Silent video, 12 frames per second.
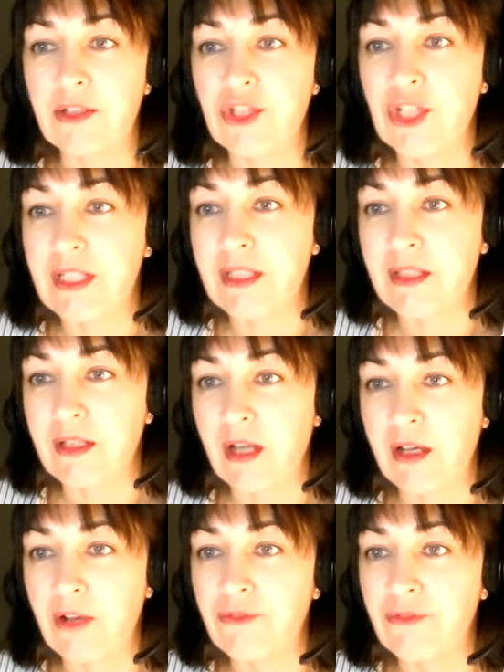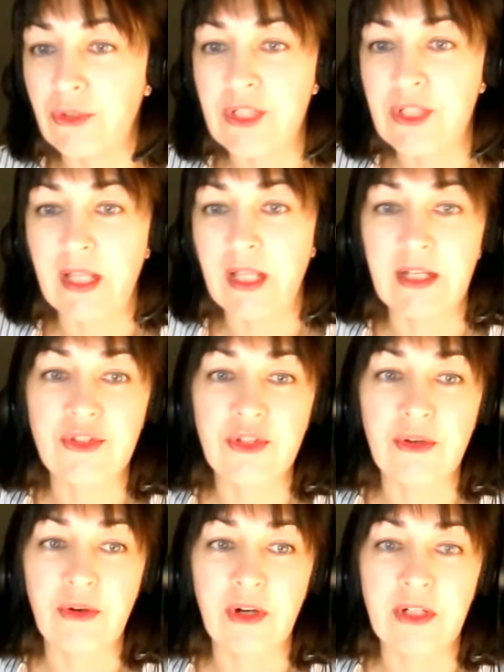just a few
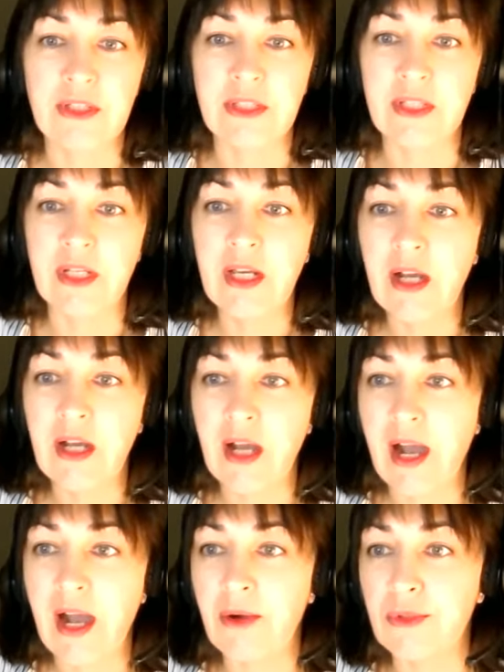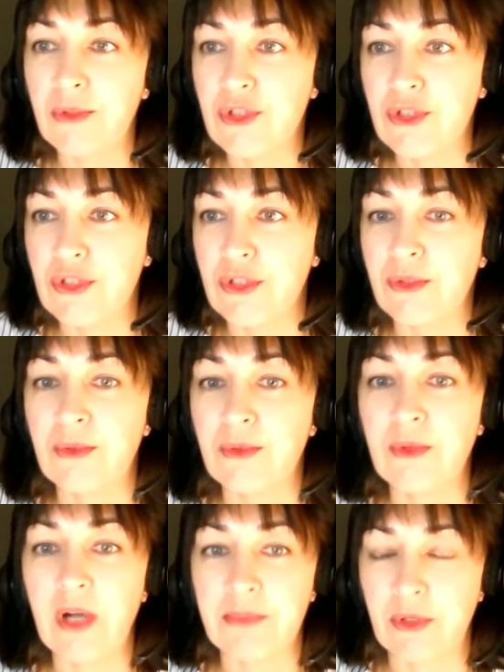slides on how
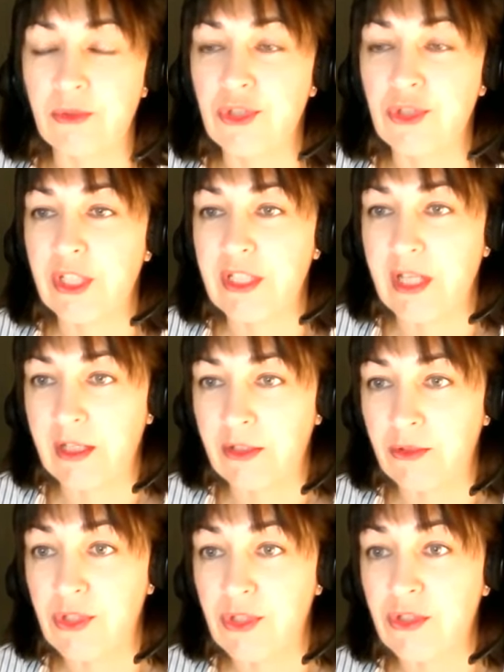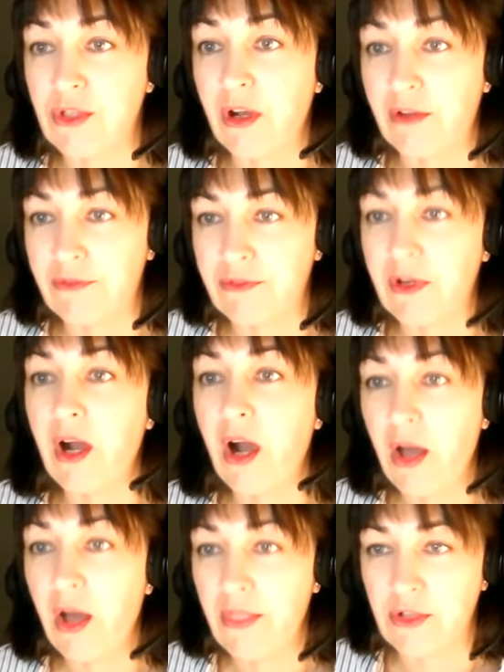to approach the diagnosis of
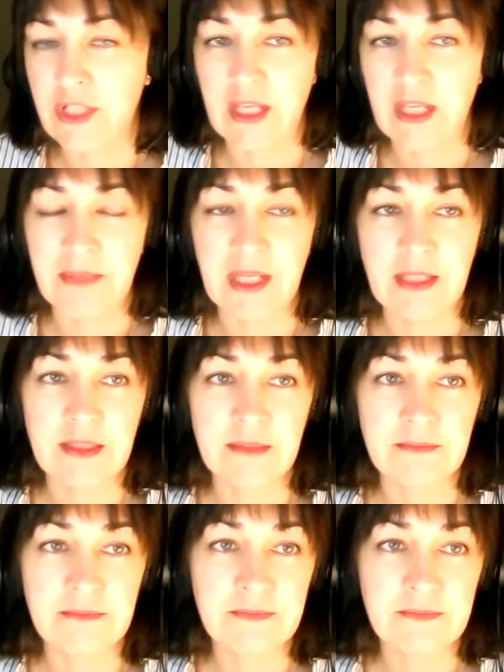other TMAs.